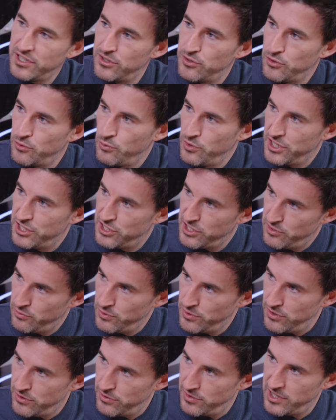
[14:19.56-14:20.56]
into which he
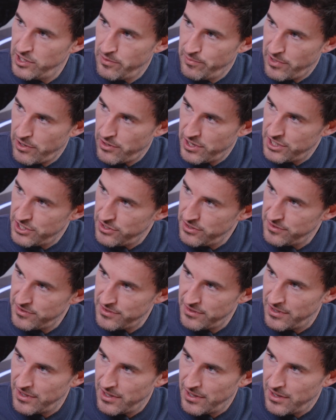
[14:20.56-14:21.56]
would do the
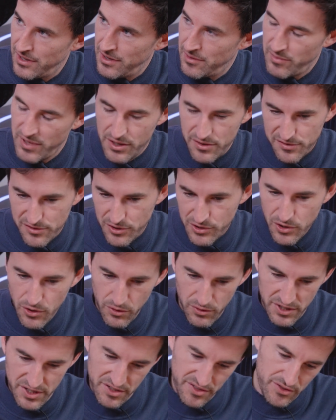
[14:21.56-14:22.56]
operations, because the
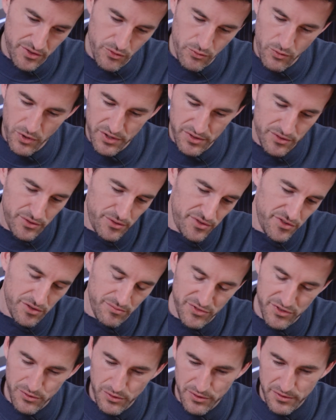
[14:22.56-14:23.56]
goal is you want to
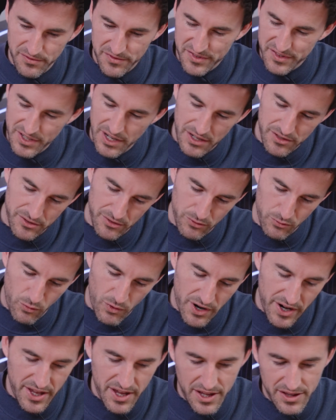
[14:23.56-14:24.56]
some sort of start on
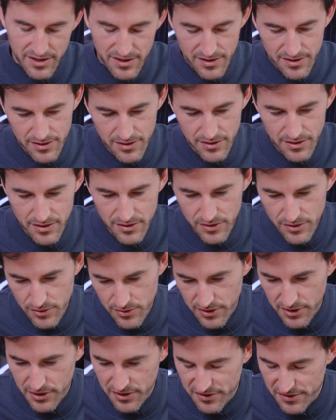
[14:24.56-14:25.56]
one end,
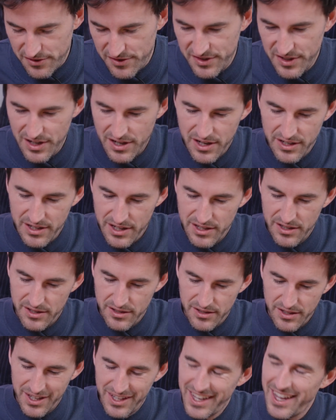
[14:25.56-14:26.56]
do another side,
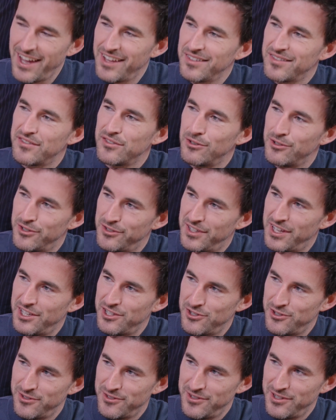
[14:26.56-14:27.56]
and cancel the
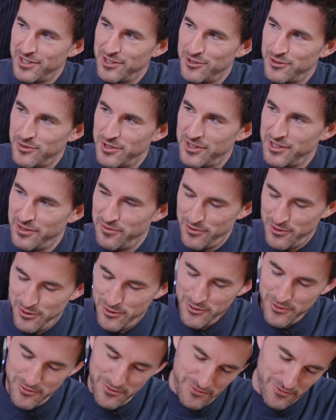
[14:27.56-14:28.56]
tension into it. If you
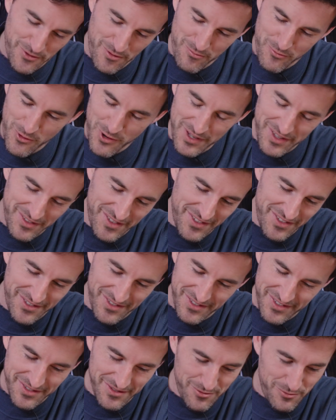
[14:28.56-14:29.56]
do from
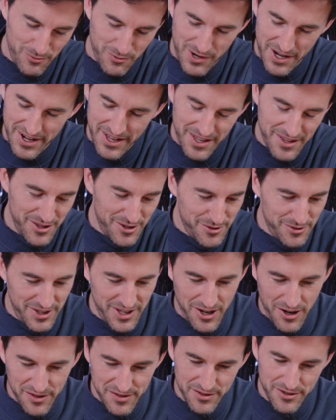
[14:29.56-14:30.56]
one end to
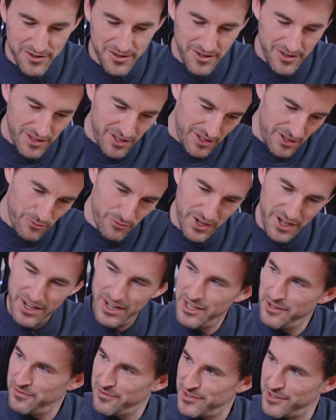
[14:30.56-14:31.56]
the other, it will
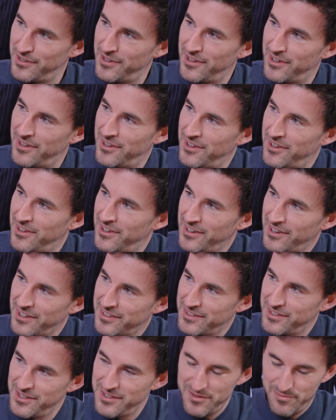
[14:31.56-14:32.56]
lift
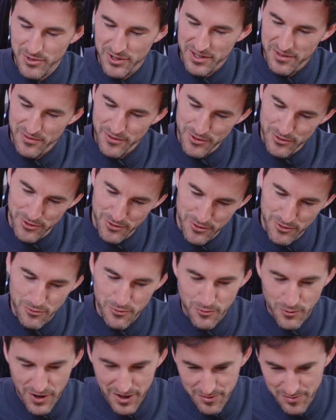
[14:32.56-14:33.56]
like this. But if you do
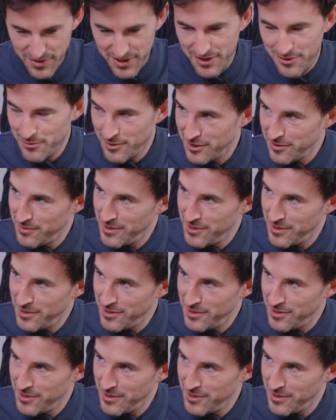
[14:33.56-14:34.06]
one bit,